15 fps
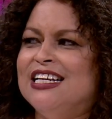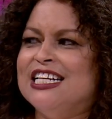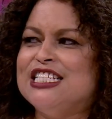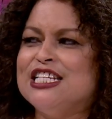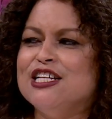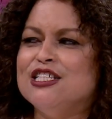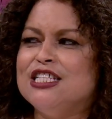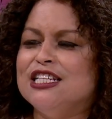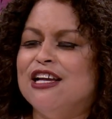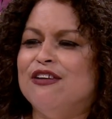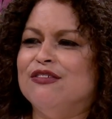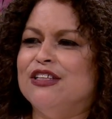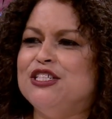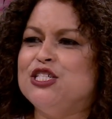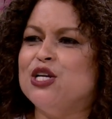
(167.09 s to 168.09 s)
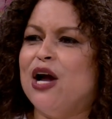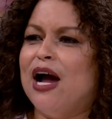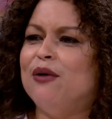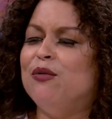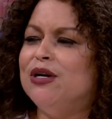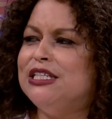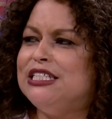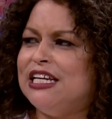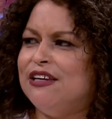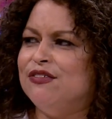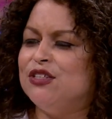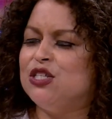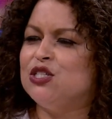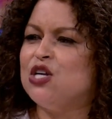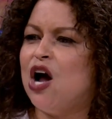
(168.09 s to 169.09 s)
It sounds lovely. So I want
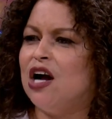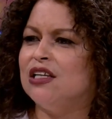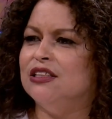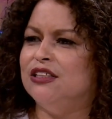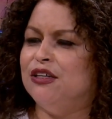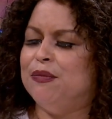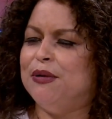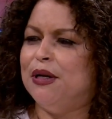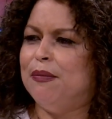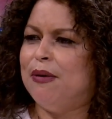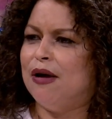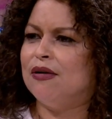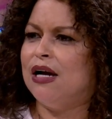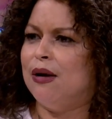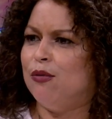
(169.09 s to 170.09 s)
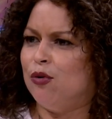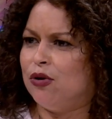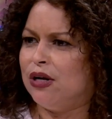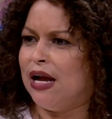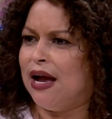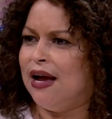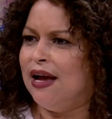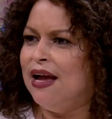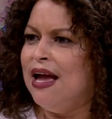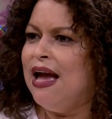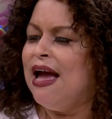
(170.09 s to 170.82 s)
David to talk a little bit about Caborca mm.